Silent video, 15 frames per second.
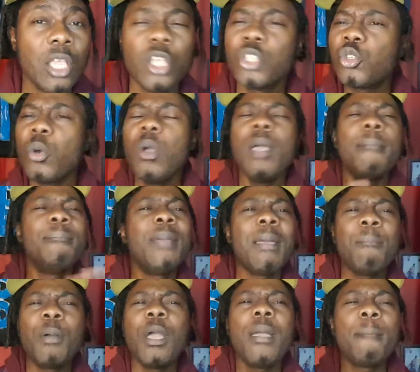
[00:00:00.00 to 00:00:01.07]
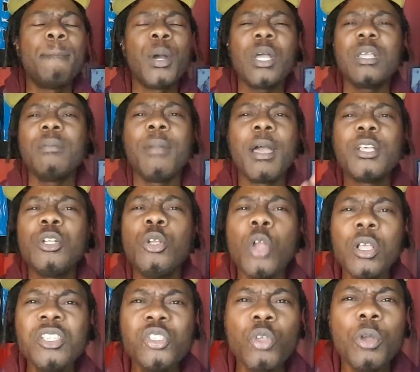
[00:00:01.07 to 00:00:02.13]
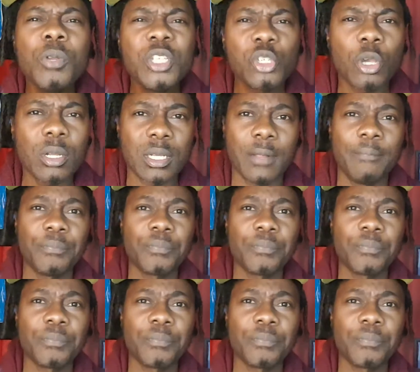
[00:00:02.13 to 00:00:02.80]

So, but long story short,